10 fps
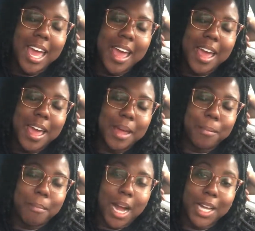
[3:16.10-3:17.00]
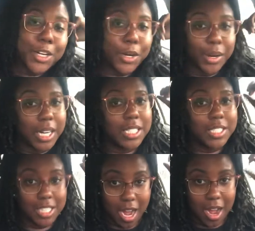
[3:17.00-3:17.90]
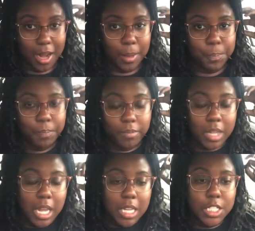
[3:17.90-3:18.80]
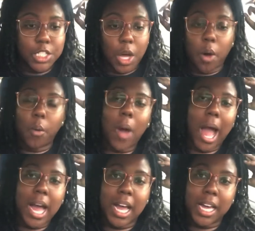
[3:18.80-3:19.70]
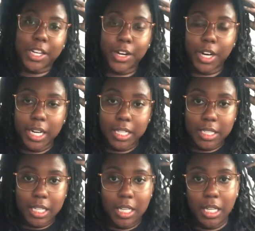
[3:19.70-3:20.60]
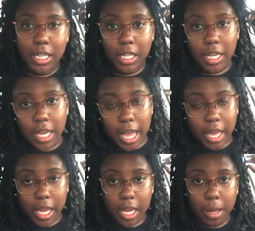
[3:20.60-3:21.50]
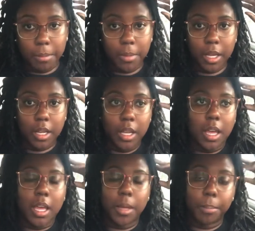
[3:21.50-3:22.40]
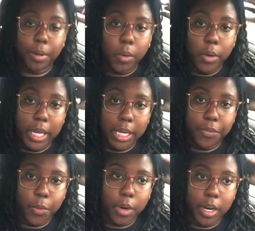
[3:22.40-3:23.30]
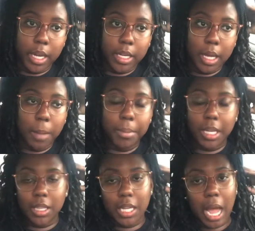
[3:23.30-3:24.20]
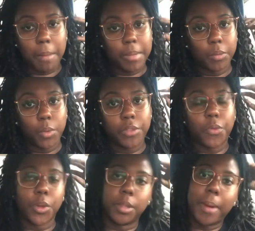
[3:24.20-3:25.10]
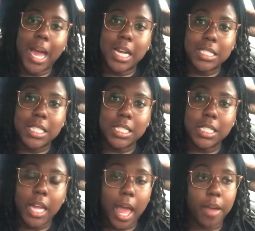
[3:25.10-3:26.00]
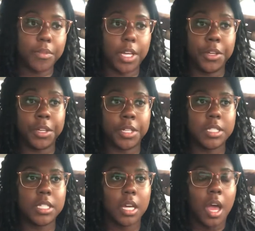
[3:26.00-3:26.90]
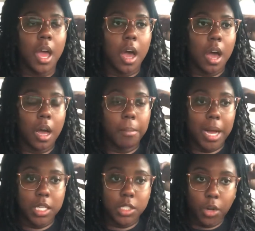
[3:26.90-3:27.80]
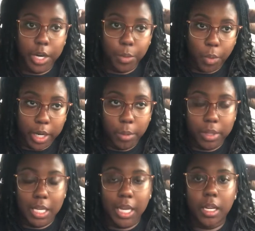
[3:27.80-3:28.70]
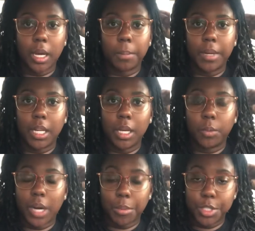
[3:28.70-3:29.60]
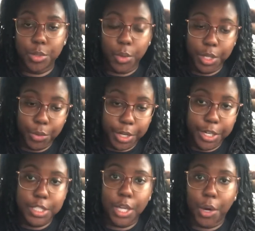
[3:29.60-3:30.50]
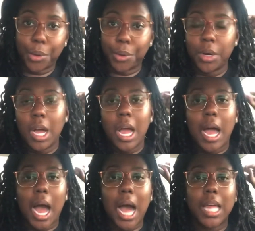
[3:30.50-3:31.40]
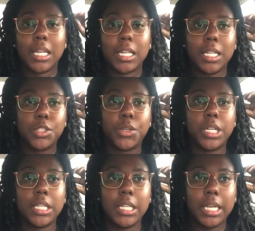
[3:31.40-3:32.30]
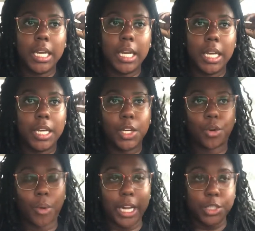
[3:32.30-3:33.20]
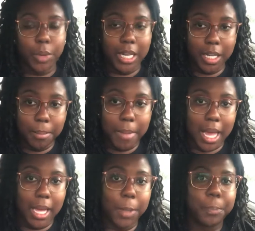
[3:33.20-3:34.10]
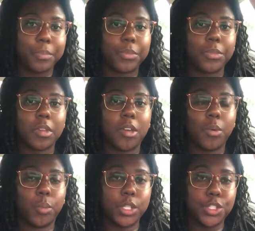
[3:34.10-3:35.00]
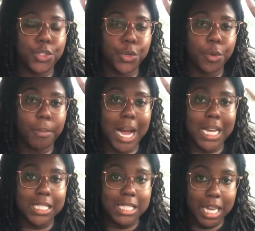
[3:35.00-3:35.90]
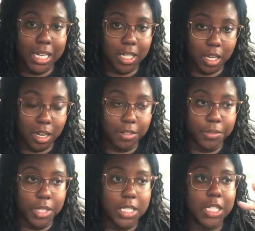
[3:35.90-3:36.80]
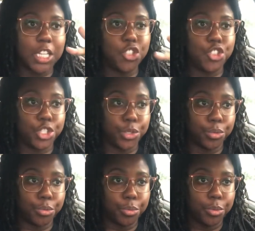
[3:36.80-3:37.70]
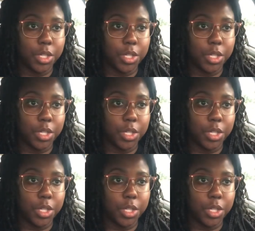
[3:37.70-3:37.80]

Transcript: at my current job. So I currently am employed for a company that I've been with for the past six and a half years. Um, I started working with that company when I was 23 years old. I literally graduated in May, went to my Zeta conference in June,